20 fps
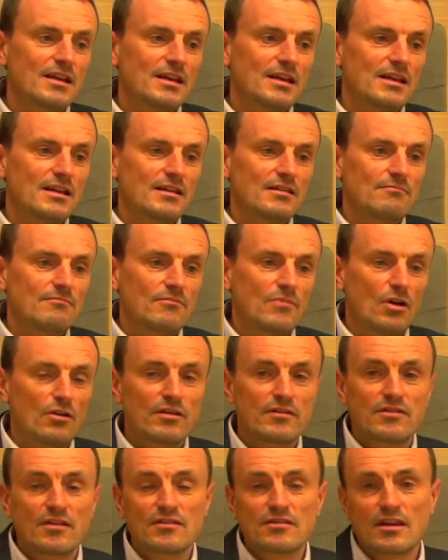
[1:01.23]
The
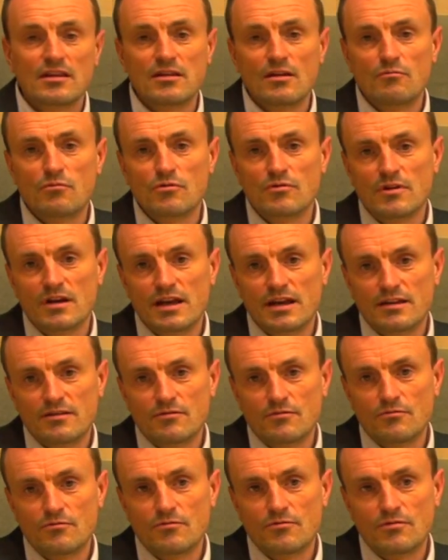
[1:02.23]
only thing that I would like
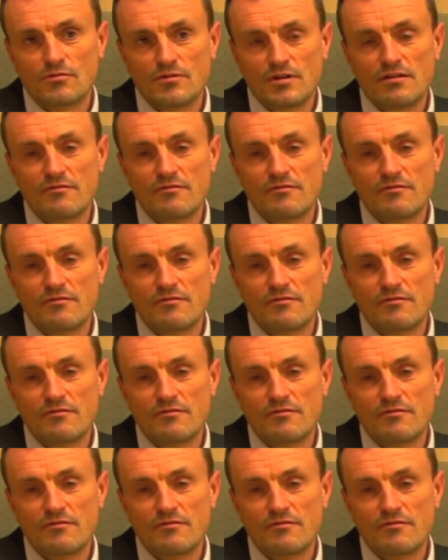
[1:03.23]
to